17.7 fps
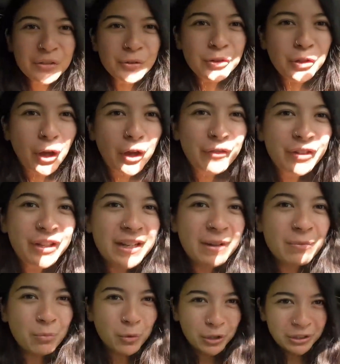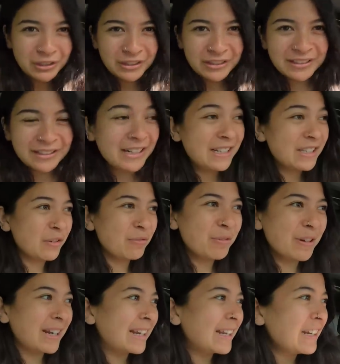So it's covered in woodland and
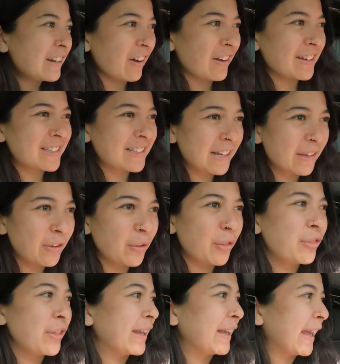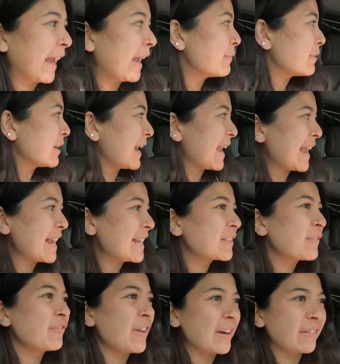it's a really nice little thicket, but it
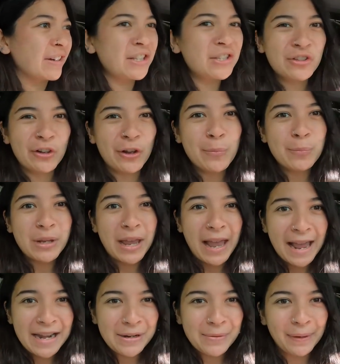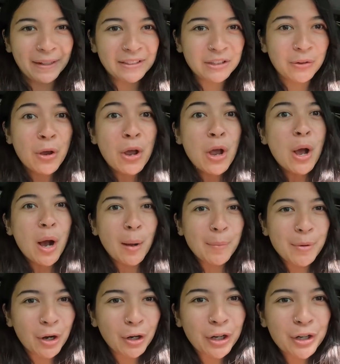is very sloped anyway, so
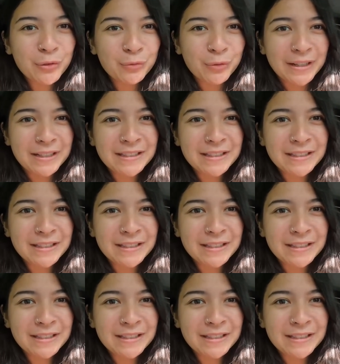I'm not gonna